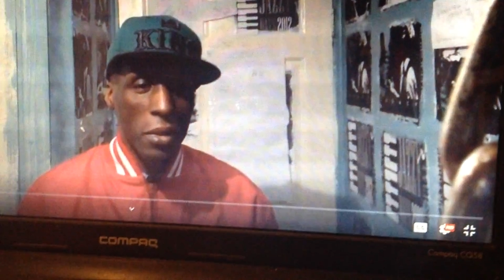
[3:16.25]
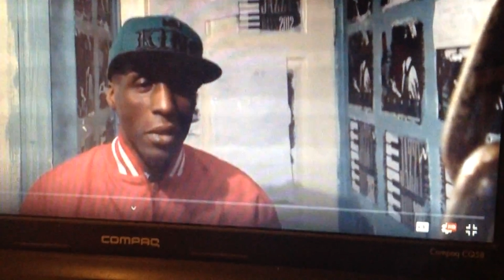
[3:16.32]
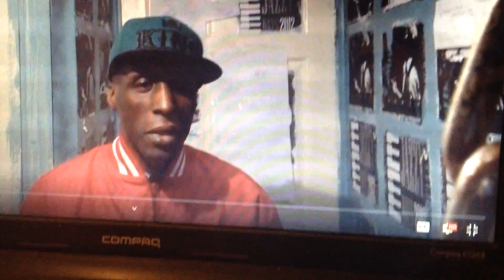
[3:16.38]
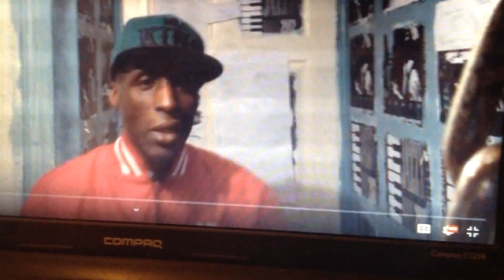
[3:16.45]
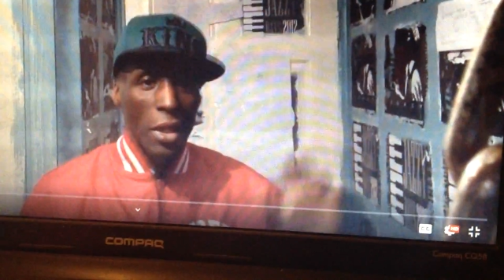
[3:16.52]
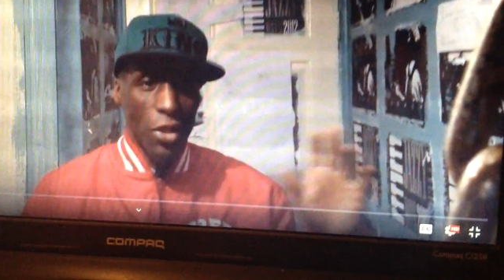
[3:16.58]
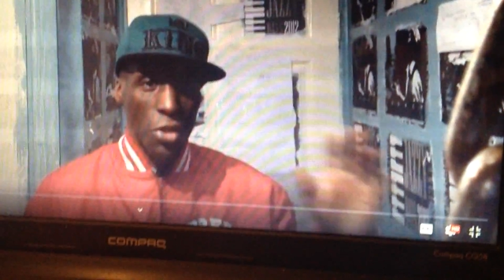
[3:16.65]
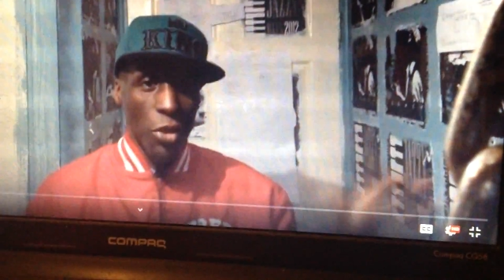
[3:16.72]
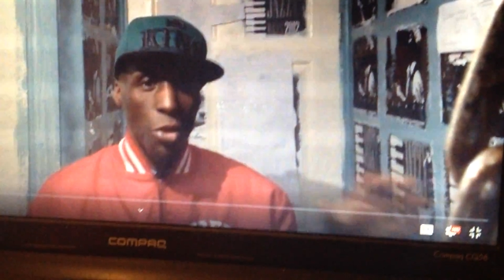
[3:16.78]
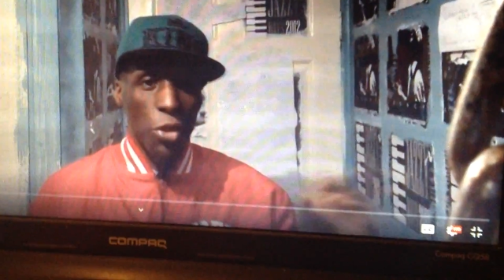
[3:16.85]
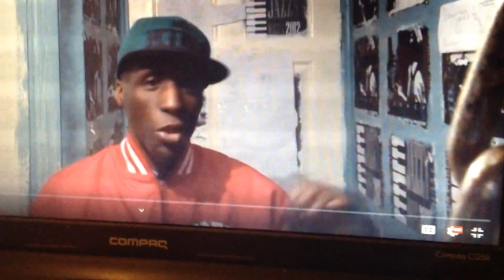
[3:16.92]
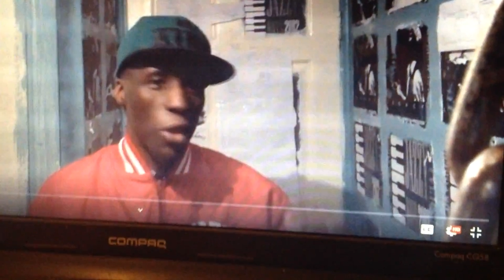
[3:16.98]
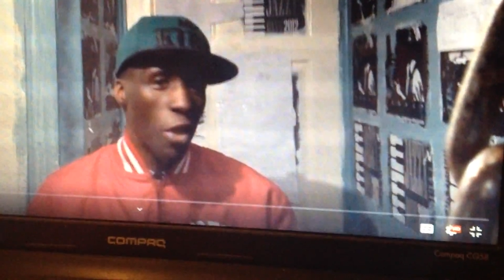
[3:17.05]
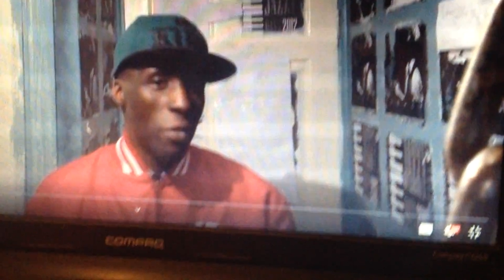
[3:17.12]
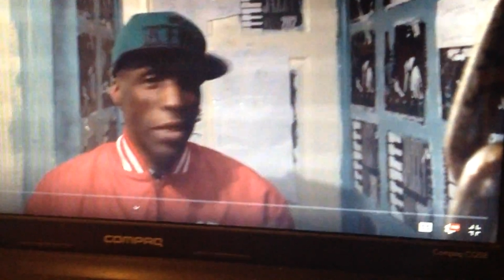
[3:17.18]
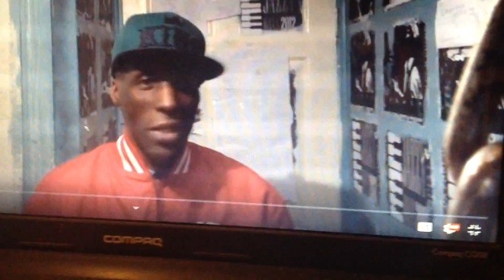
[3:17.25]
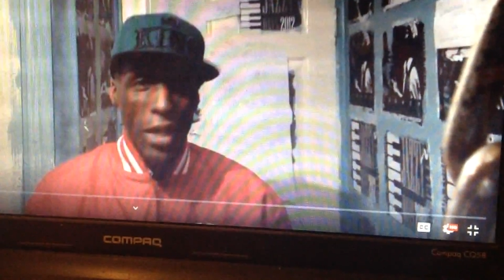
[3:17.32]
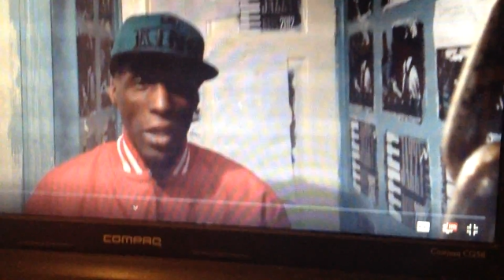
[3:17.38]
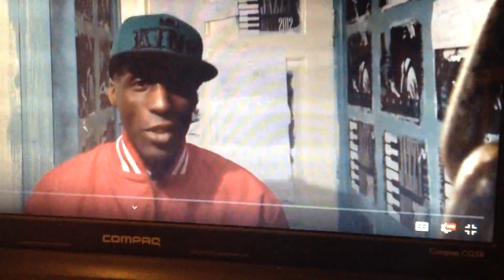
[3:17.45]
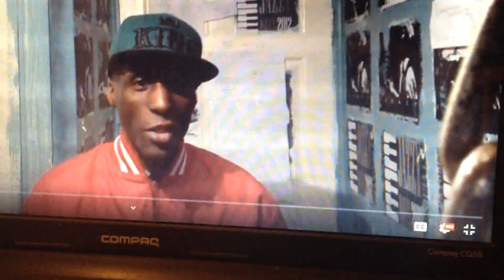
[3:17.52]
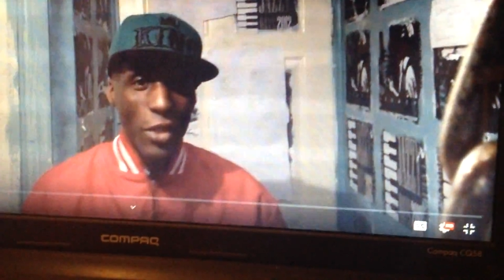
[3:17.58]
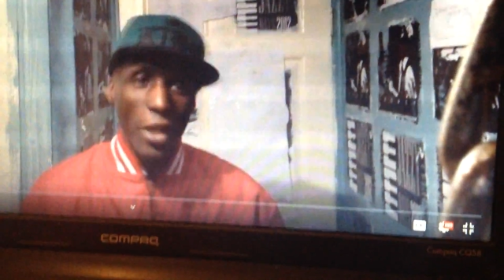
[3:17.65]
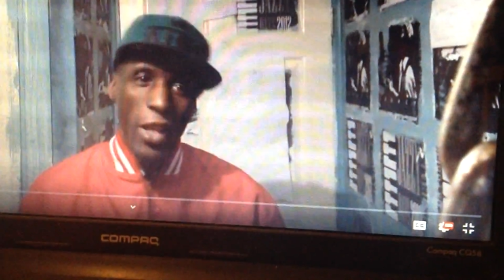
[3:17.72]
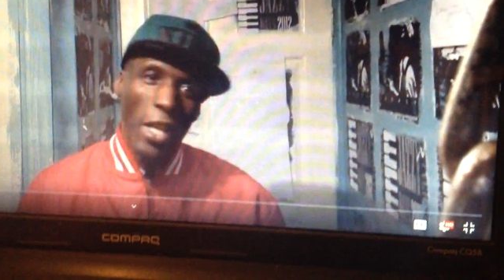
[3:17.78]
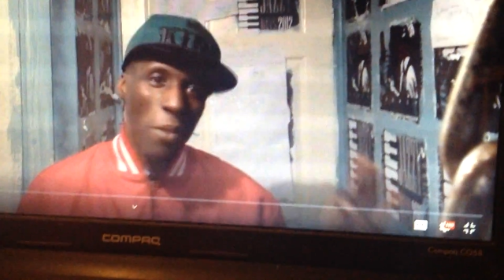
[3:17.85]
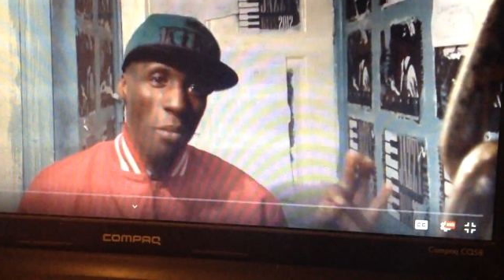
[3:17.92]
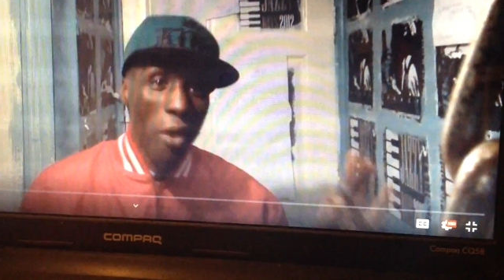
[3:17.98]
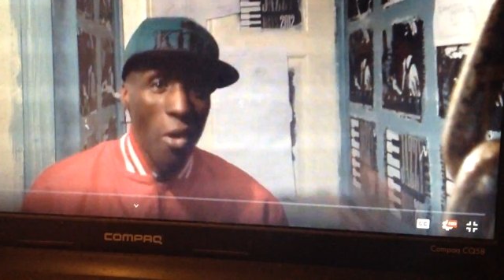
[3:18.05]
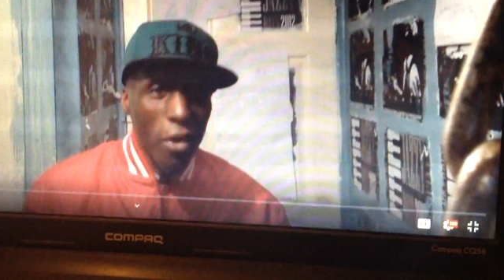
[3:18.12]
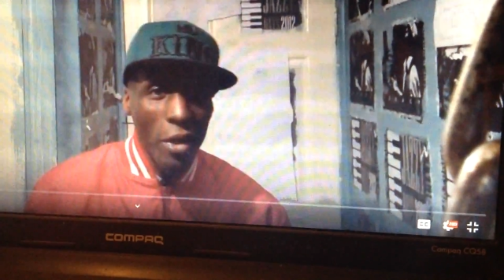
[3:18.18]
Having blend
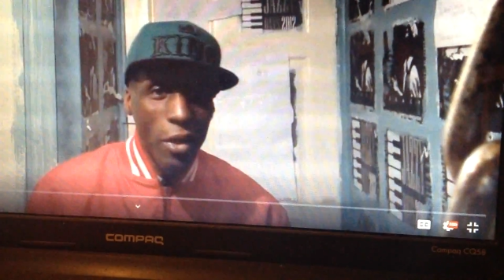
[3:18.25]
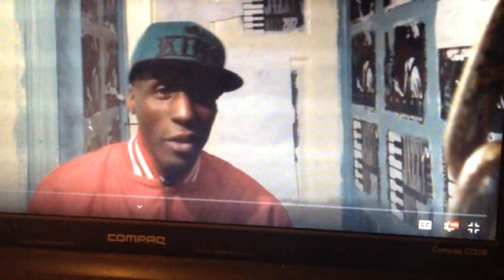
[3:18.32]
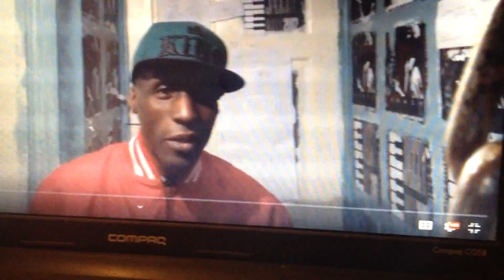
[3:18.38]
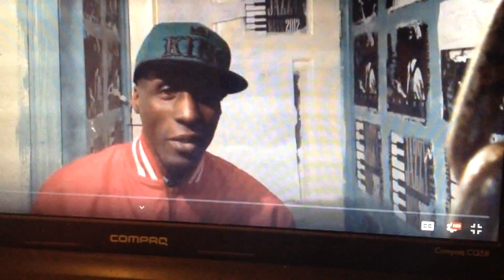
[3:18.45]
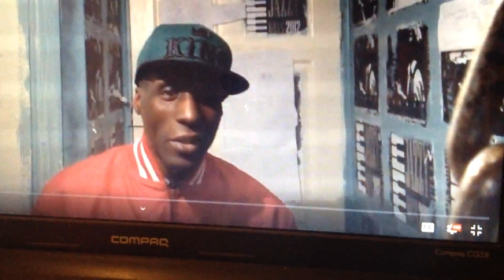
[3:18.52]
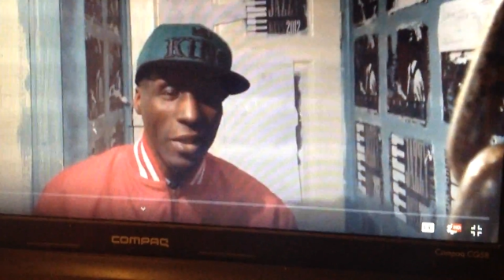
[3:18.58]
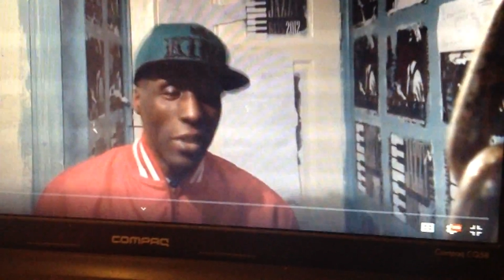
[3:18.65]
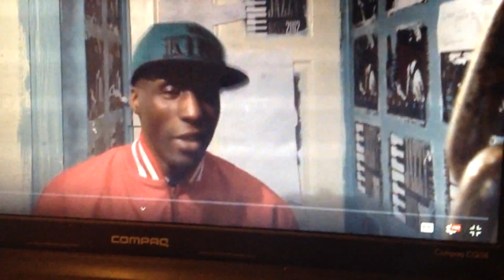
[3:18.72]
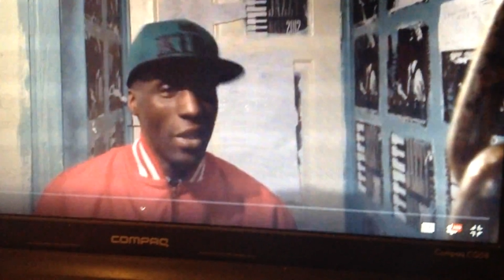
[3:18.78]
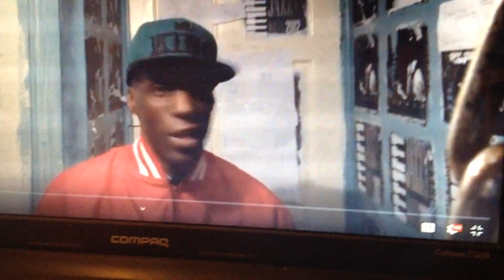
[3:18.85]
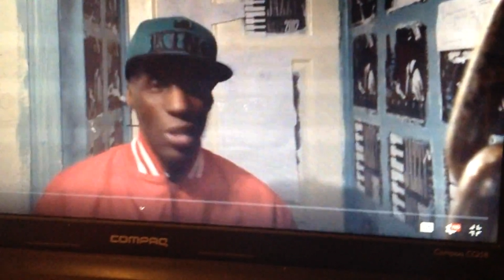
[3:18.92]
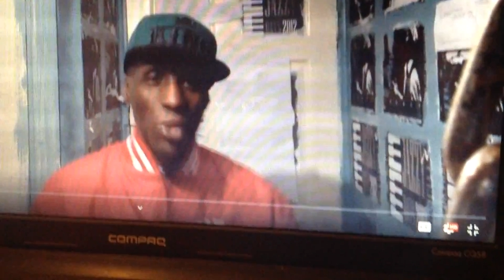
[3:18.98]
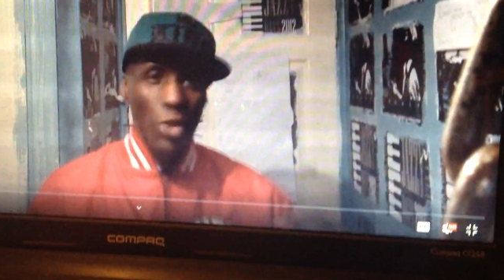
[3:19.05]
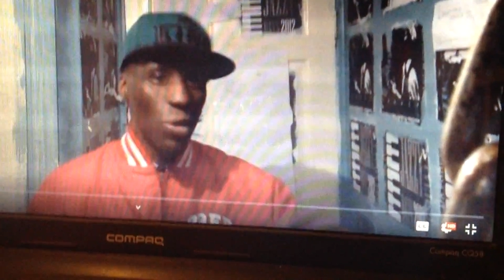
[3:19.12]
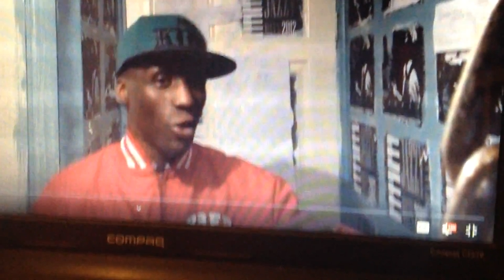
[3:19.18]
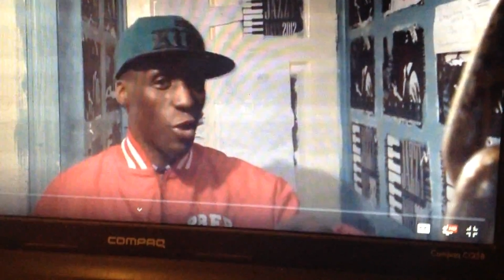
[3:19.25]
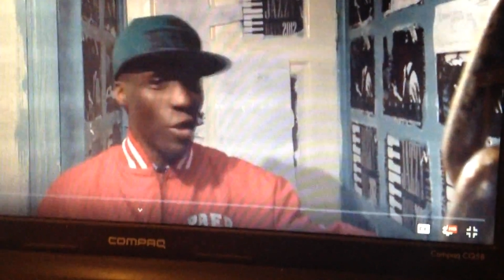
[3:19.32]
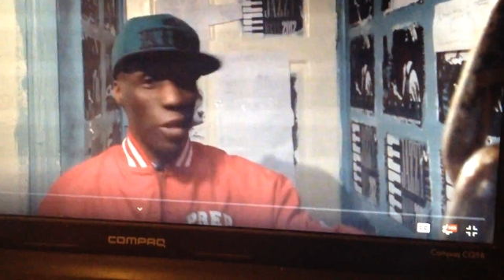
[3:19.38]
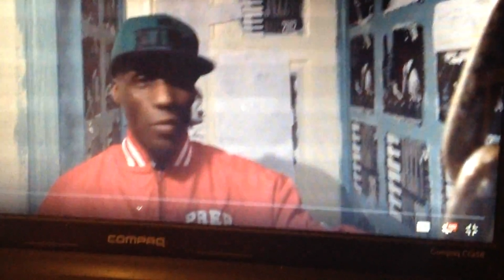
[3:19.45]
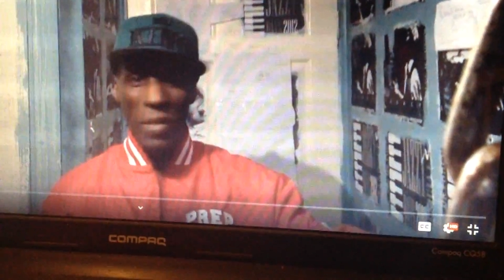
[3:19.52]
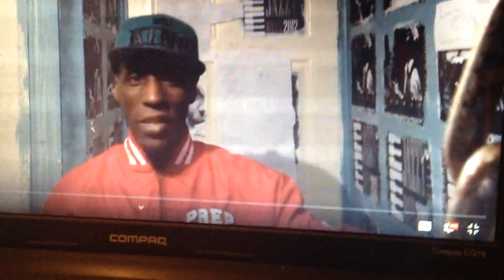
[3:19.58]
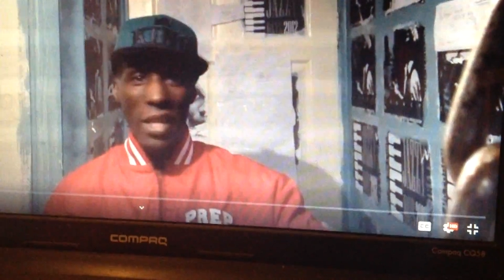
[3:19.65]
learning is a better way to learn,